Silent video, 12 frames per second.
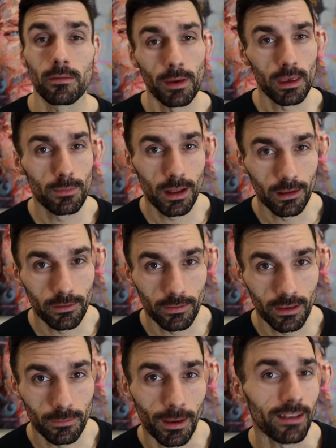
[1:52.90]
To make amends for
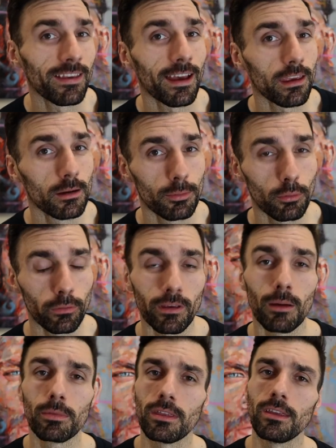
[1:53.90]
this spectacular balls
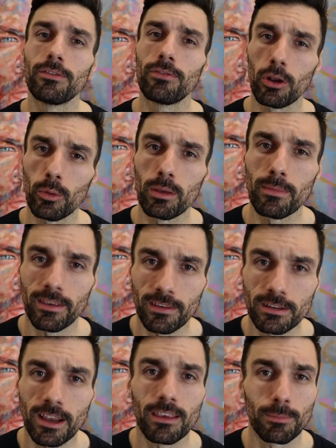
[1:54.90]
up, the following
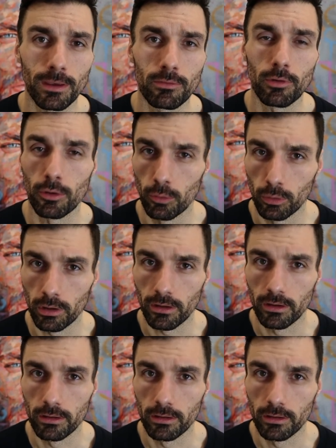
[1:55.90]
message has been recorded.